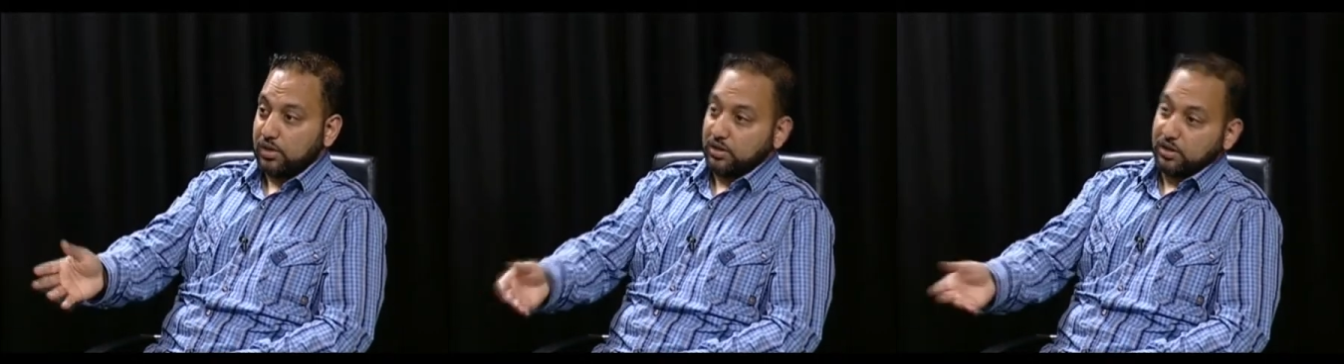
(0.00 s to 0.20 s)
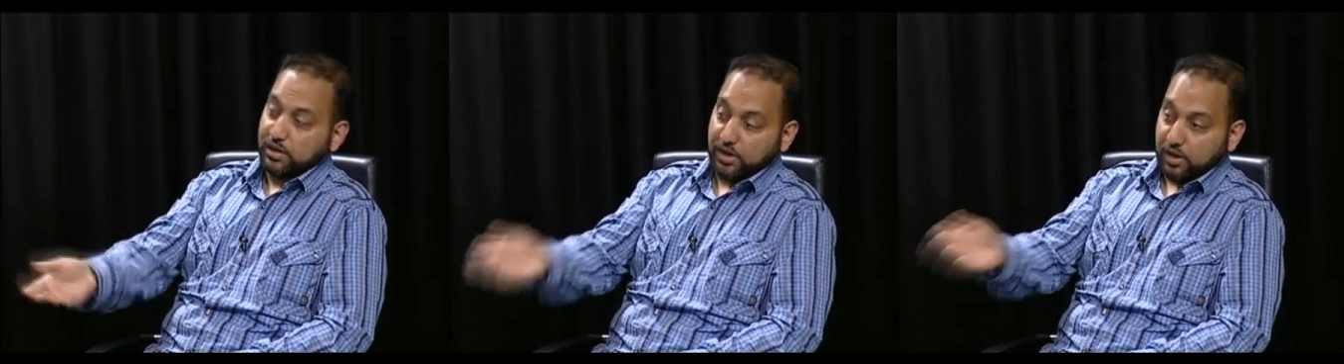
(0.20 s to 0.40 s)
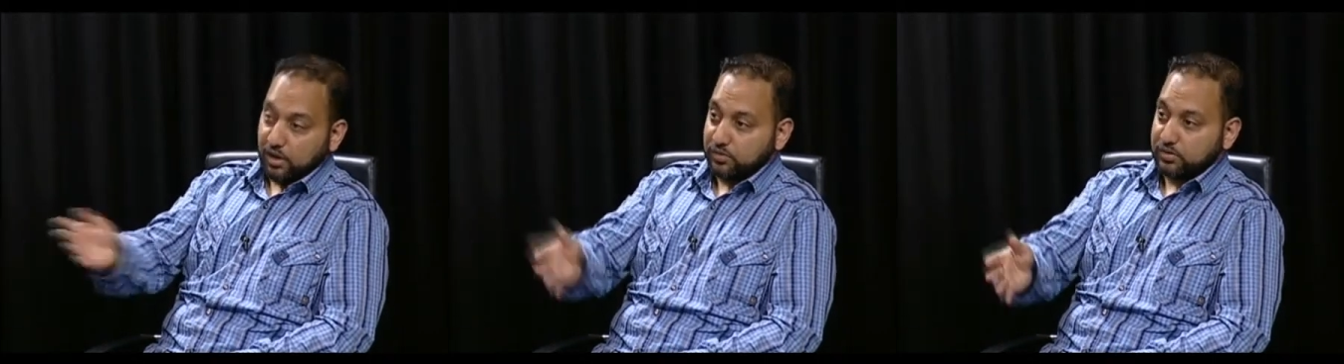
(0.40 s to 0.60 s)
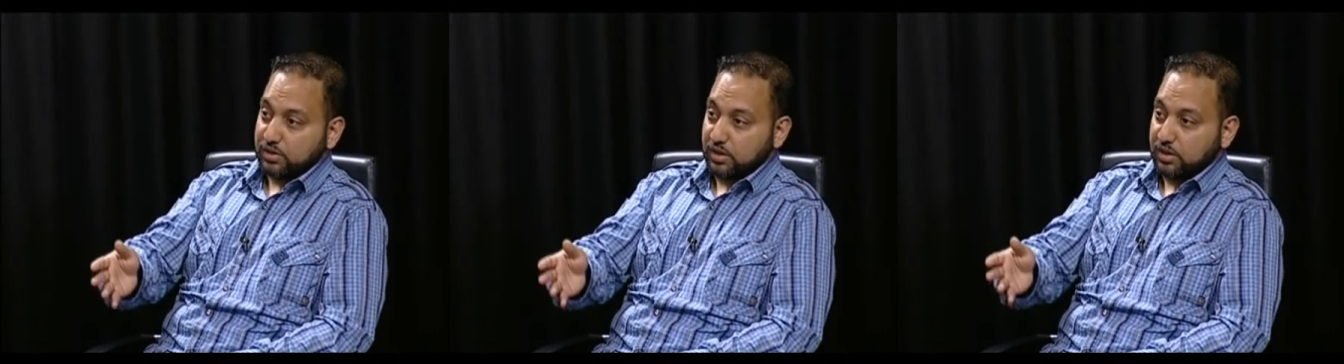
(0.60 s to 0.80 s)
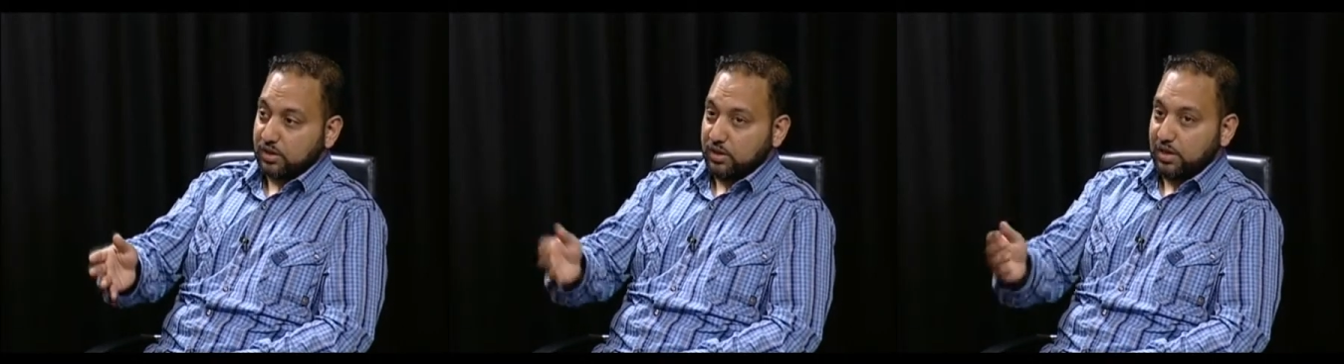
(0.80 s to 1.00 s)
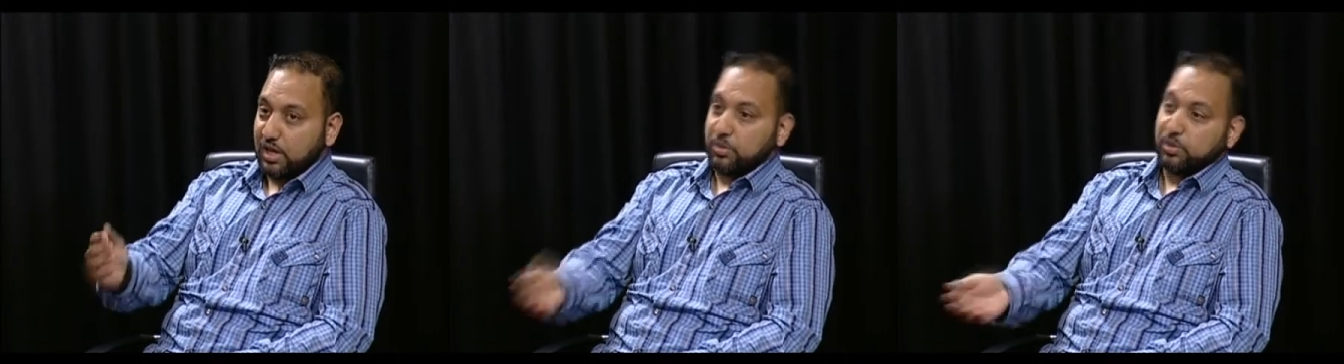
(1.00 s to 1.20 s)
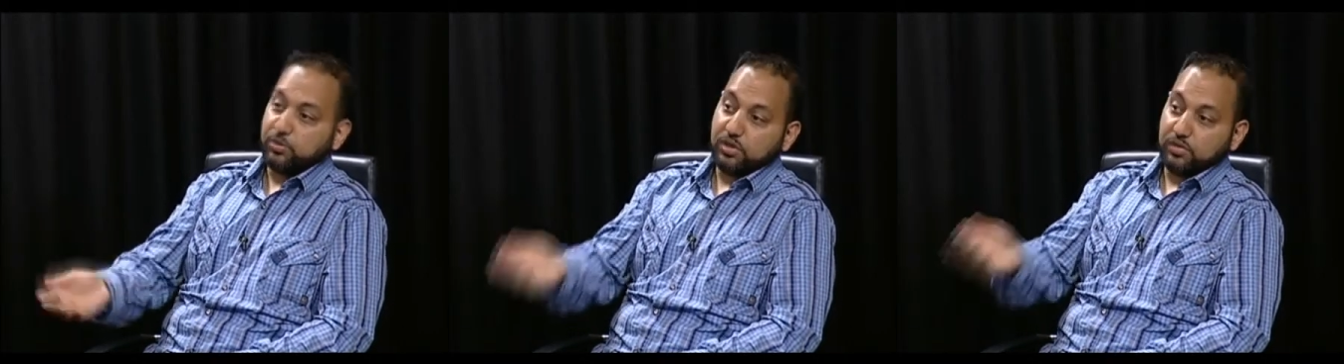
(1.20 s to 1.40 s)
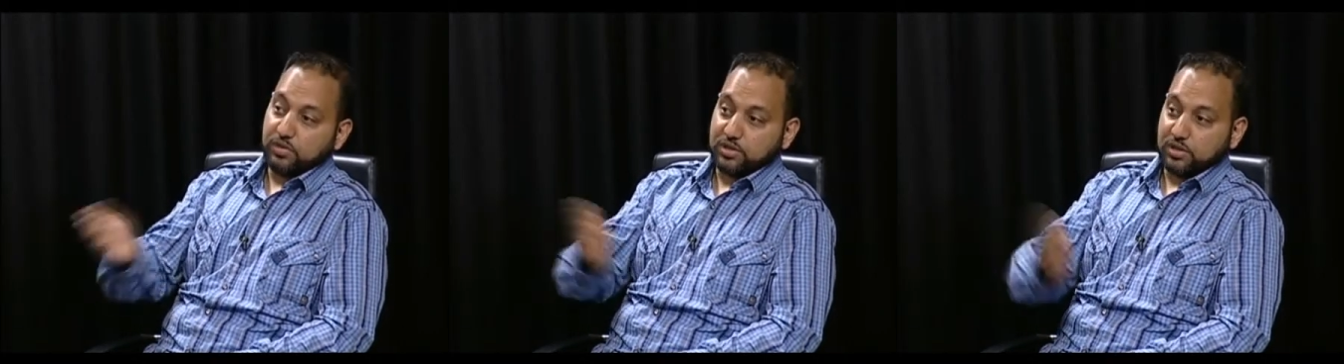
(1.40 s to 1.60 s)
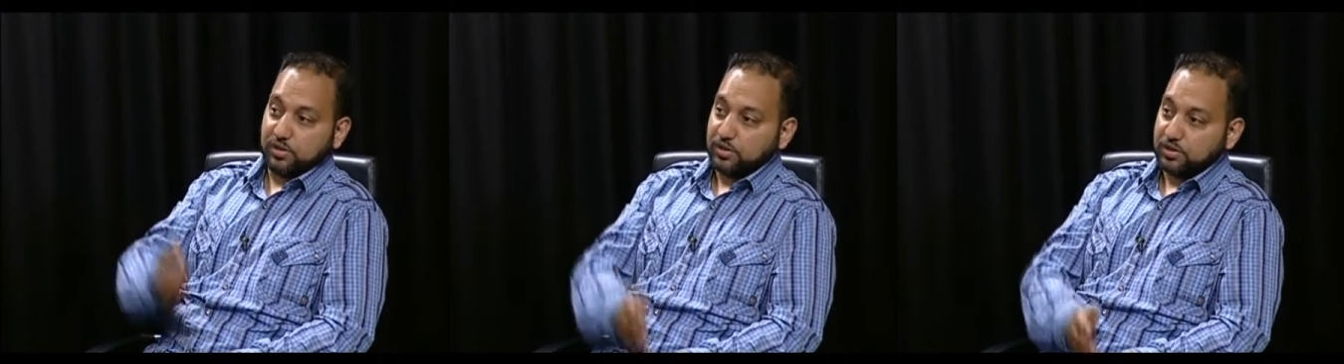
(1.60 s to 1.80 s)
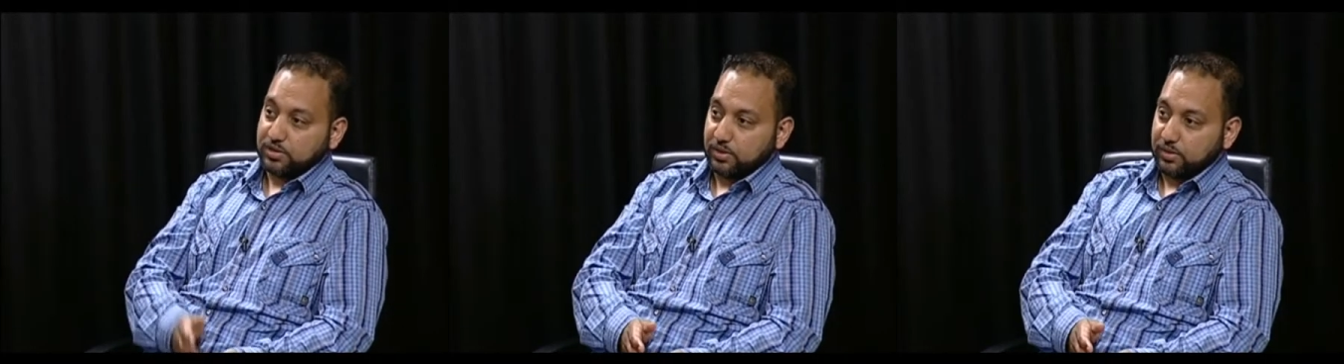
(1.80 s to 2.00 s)
the day after. It happened previous year
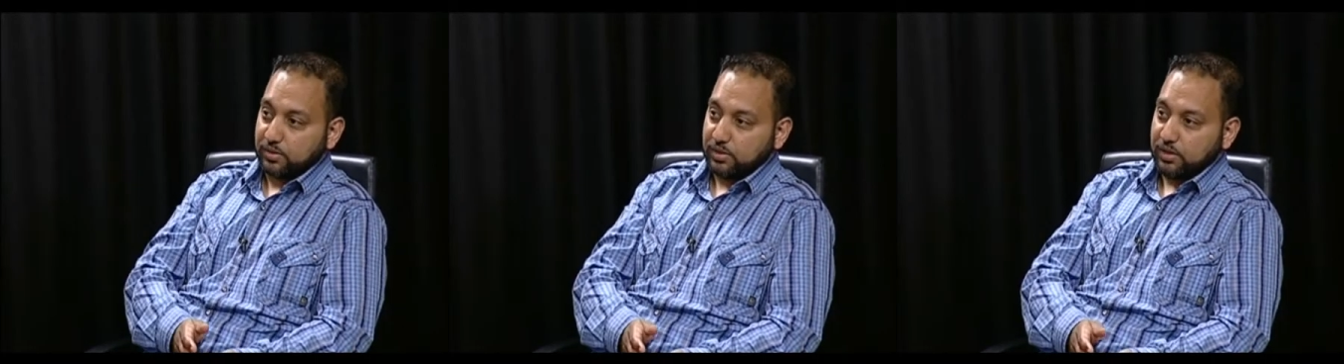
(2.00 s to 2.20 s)
also.